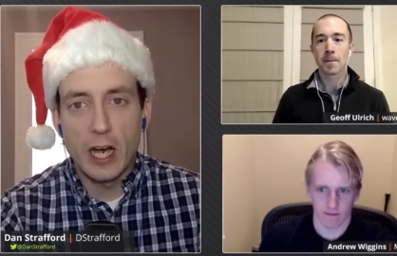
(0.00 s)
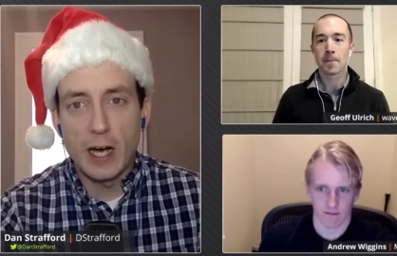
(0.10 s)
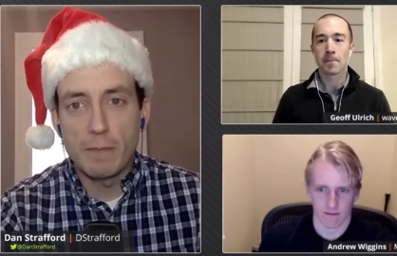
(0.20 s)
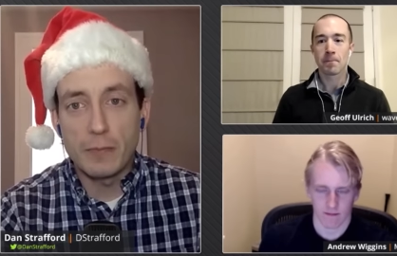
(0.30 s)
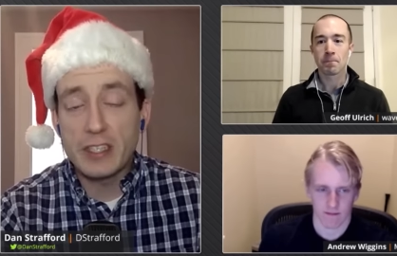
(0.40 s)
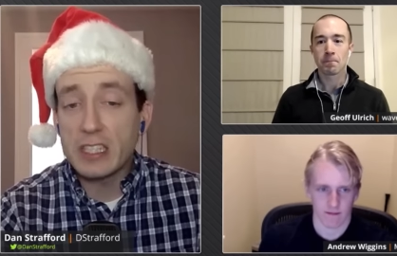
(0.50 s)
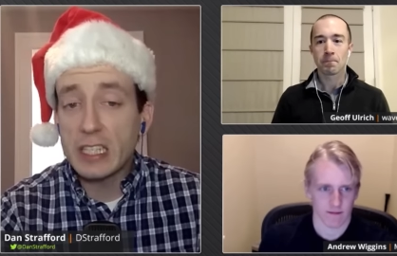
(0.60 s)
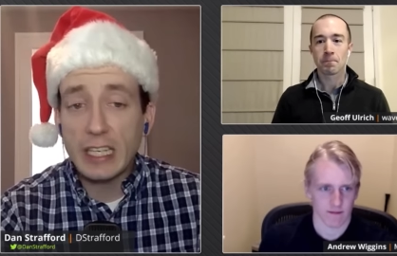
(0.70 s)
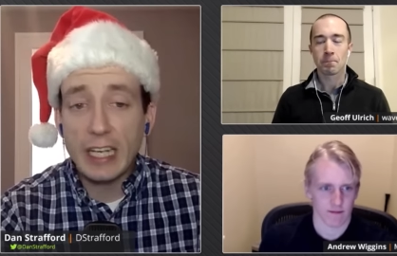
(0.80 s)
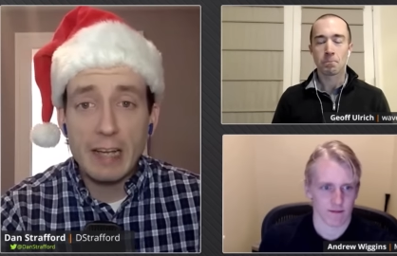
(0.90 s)
Speaker 1: Um, this is
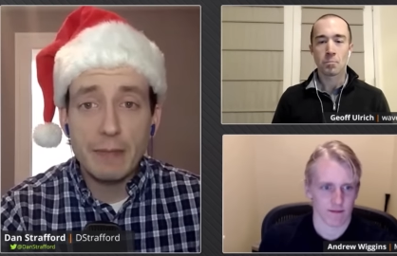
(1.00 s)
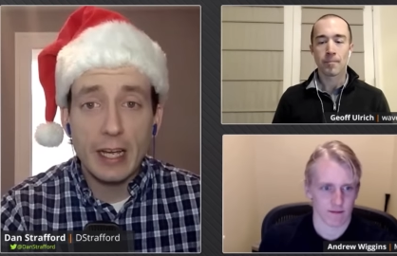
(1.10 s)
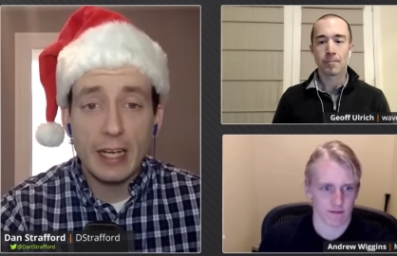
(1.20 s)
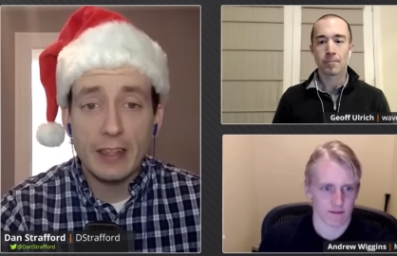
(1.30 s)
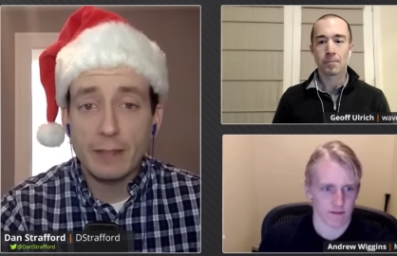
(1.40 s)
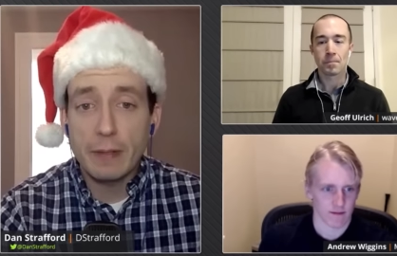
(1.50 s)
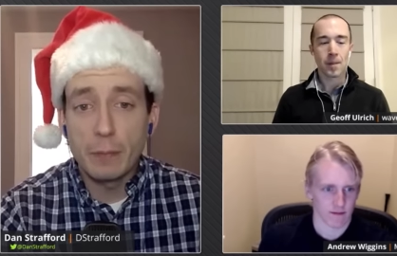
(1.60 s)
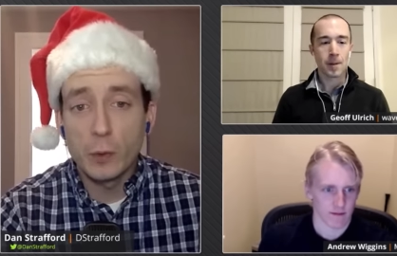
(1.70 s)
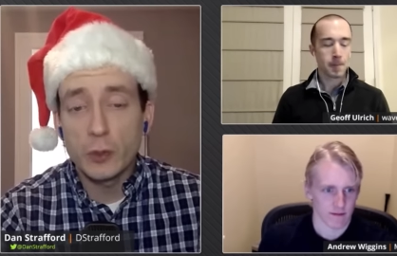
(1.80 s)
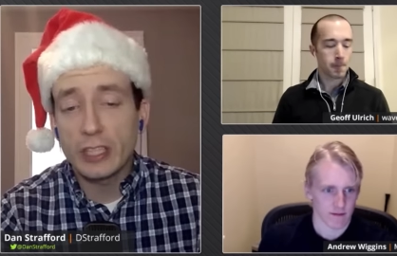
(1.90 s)
a game that I think
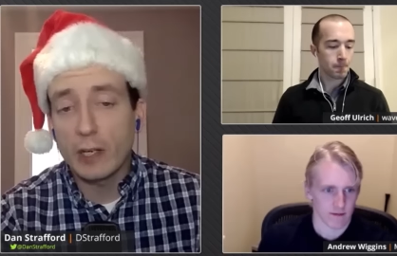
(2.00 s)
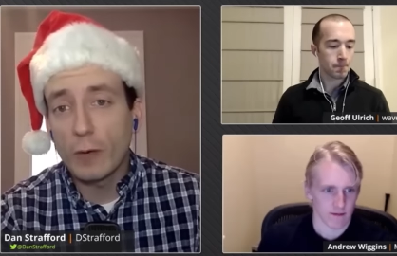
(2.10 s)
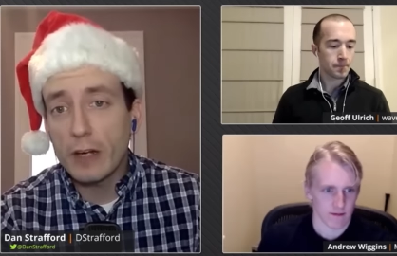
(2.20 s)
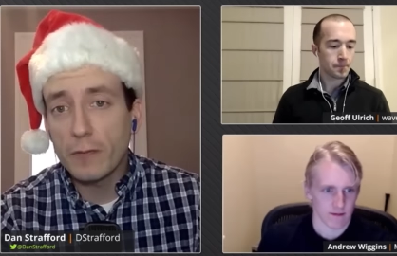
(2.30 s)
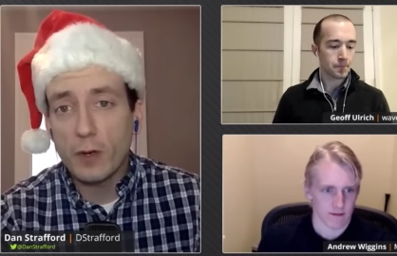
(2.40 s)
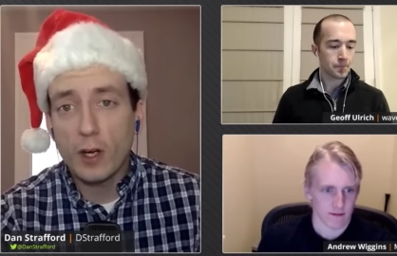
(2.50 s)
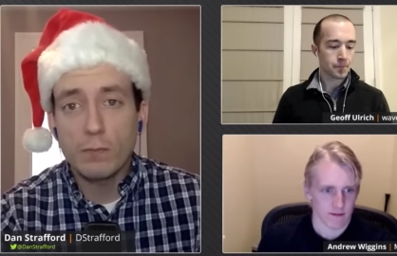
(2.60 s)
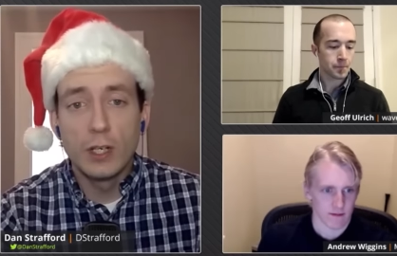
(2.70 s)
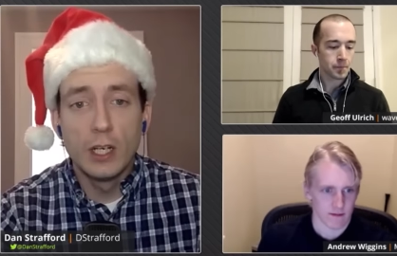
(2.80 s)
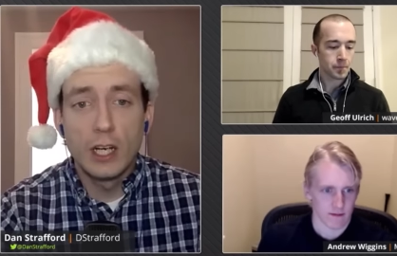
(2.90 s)
people will stay away
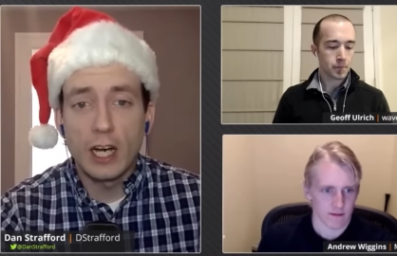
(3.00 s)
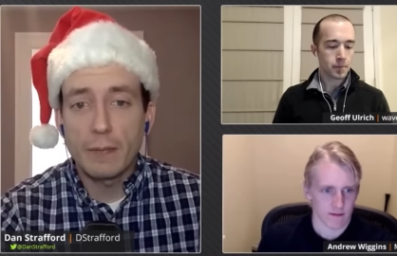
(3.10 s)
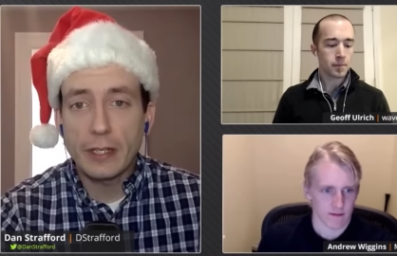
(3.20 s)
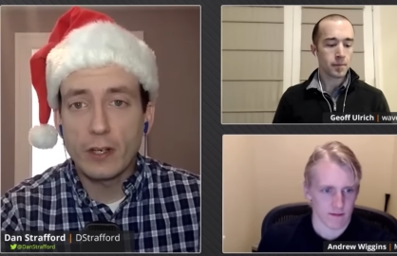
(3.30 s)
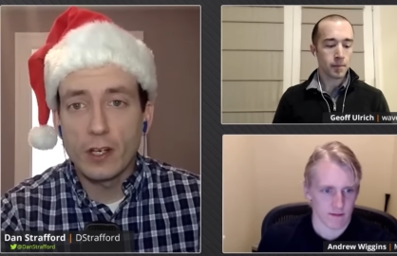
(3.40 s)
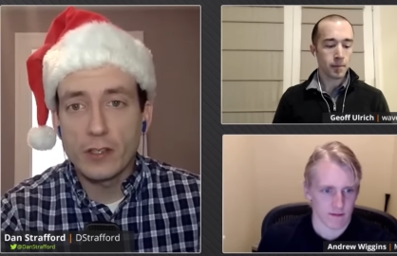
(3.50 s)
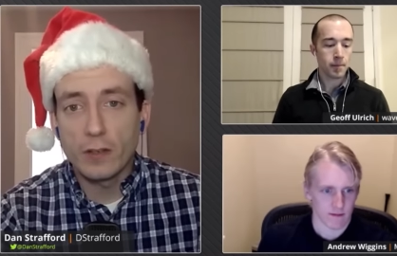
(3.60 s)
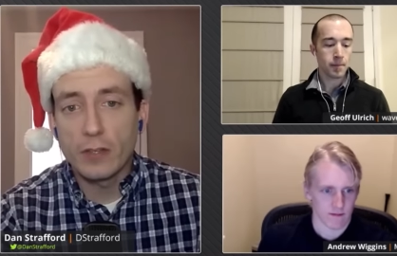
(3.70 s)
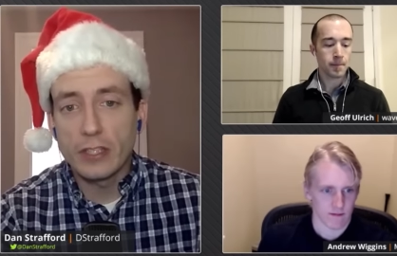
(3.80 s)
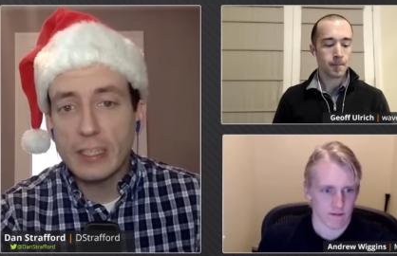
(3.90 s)
from uh, because
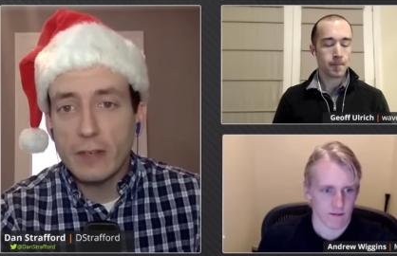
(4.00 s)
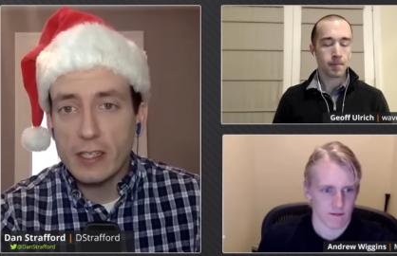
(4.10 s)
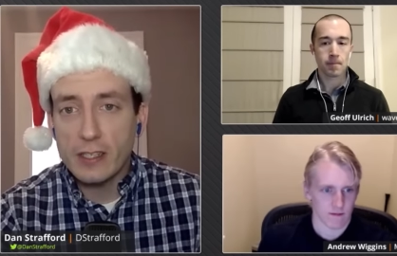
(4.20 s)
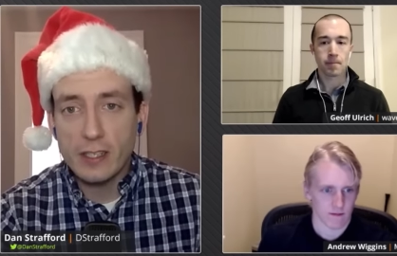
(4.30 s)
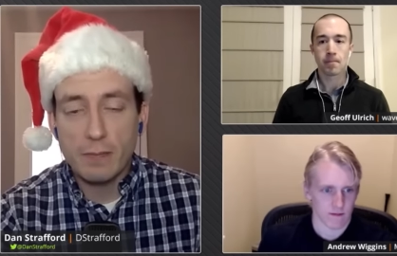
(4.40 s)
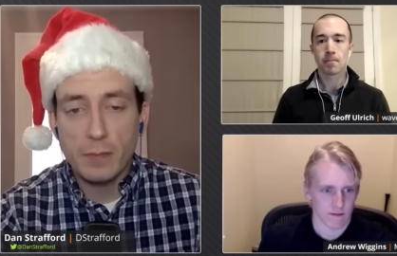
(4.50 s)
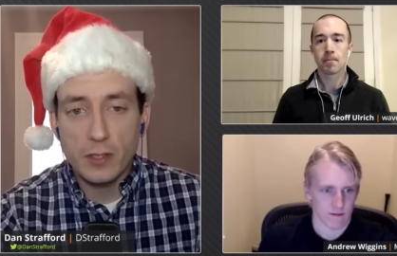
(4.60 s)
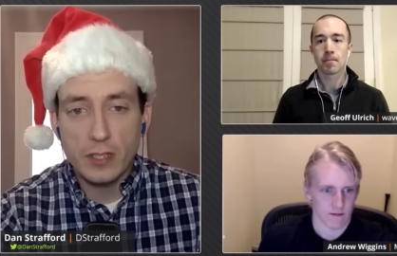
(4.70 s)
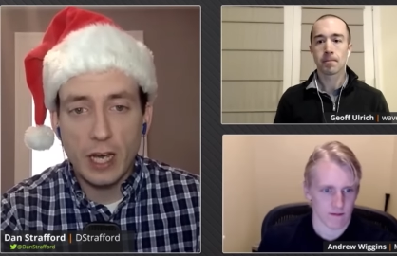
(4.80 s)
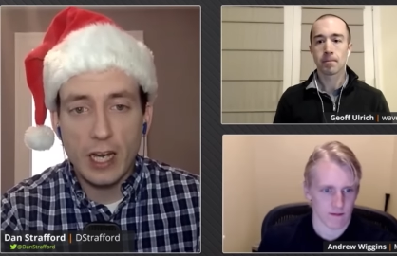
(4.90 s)
of the defenses on
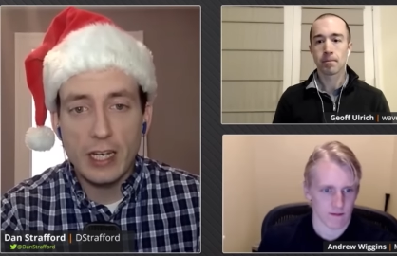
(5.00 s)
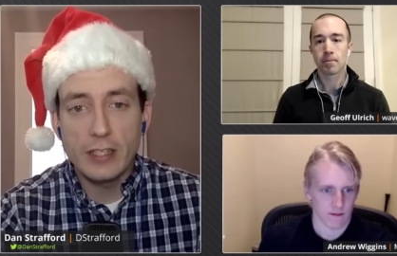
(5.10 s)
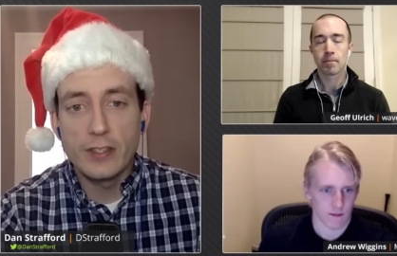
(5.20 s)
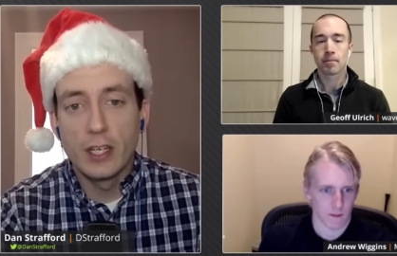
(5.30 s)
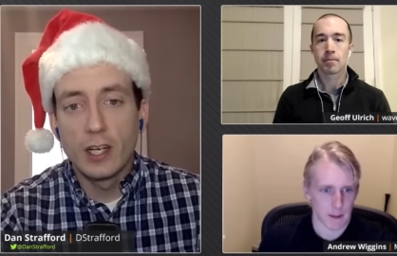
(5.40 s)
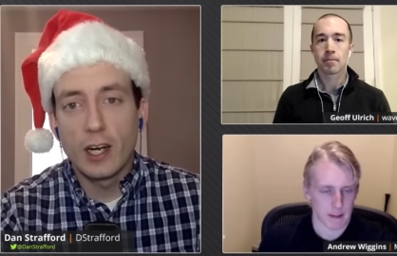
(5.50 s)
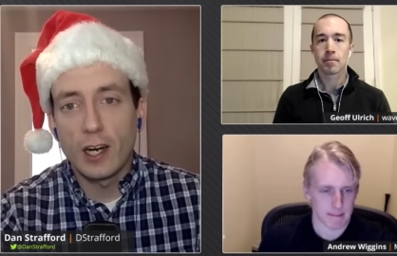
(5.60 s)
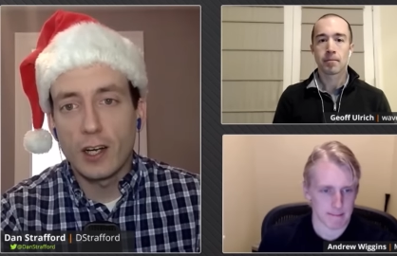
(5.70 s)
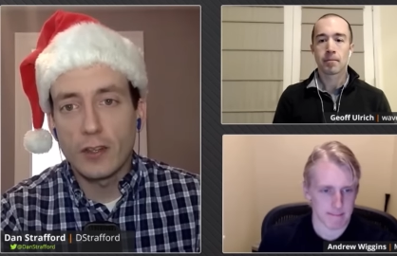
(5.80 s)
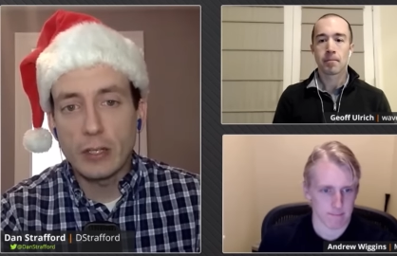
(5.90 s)
both sides.
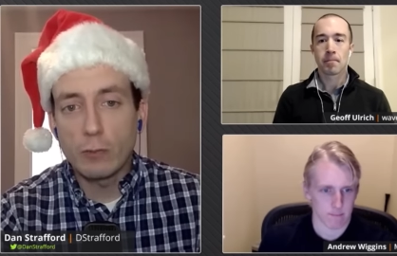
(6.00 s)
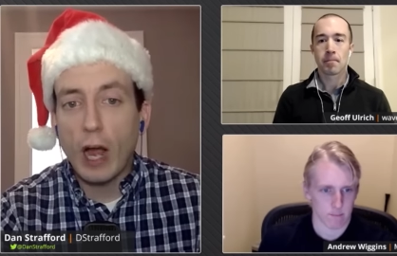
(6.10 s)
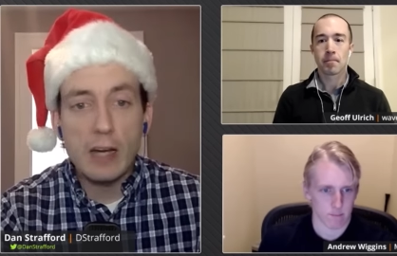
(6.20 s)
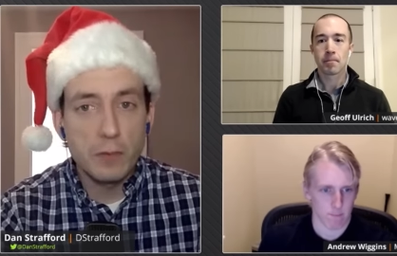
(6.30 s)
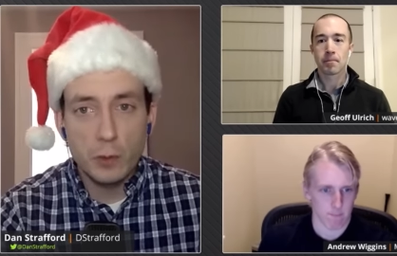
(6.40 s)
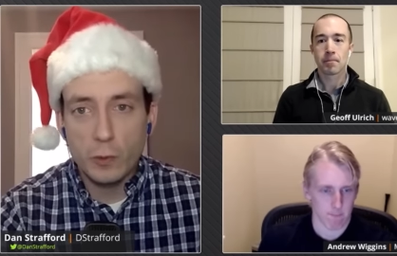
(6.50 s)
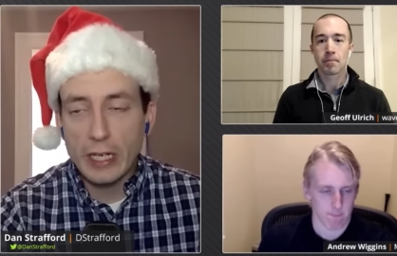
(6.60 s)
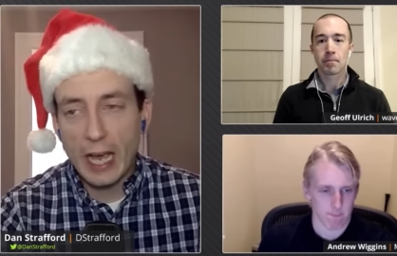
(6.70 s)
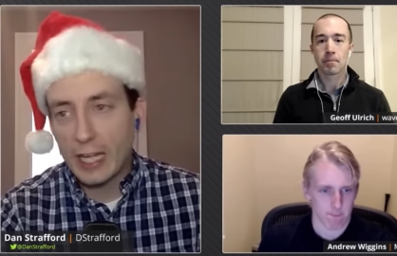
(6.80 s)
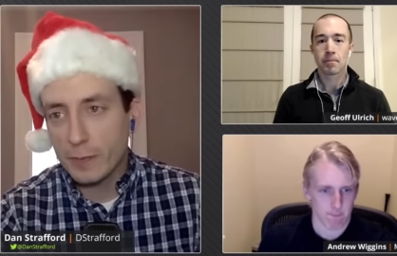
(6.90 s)
Uh, the
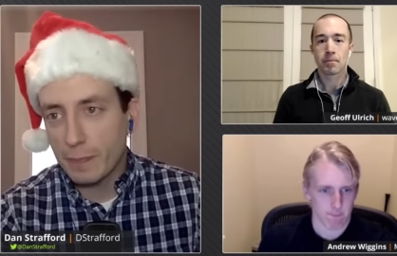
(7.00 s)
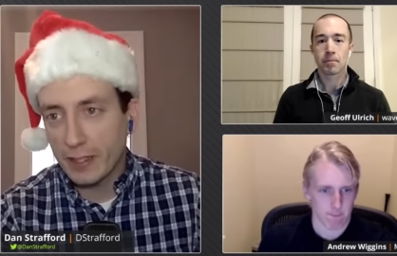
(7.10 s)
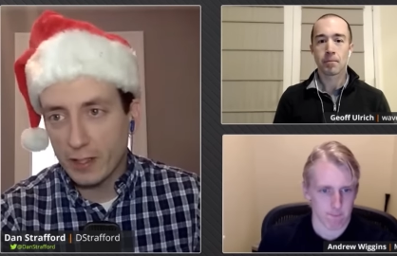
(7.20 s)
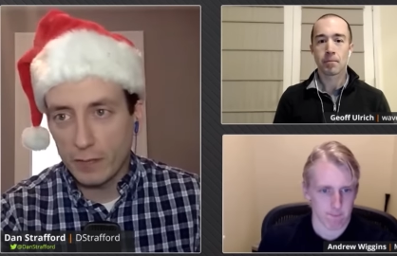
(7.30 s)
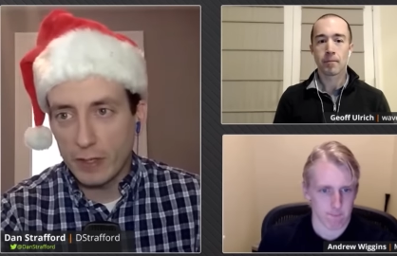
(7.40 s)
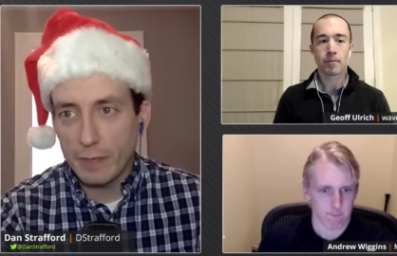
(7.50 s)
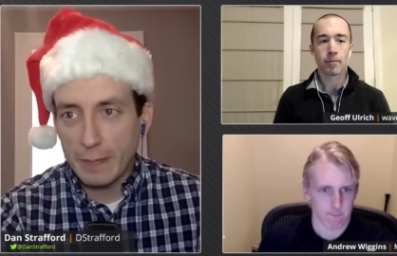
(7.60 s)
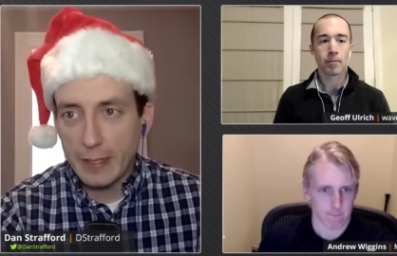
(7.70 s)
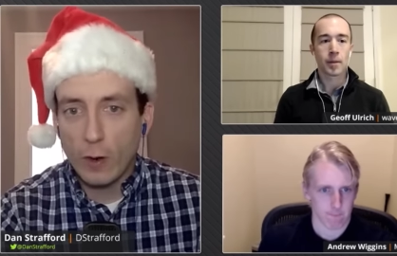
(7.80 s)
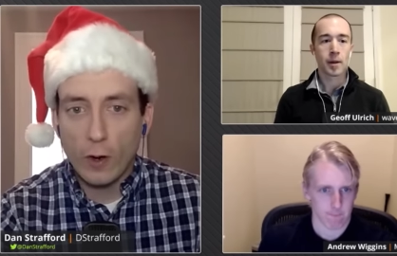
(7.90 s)
rivalry aspect of it may
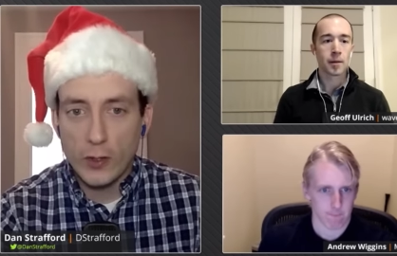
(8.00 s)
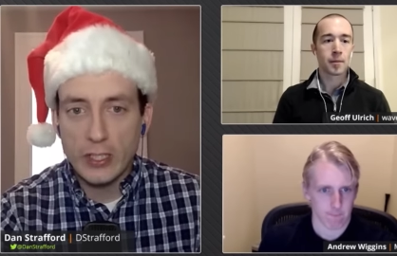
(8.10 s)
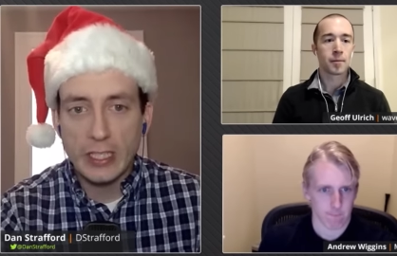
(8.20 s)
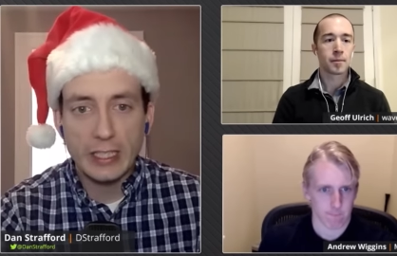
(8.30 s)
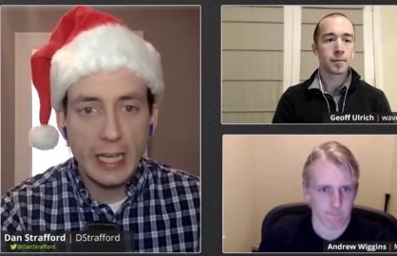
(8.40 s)
be hard to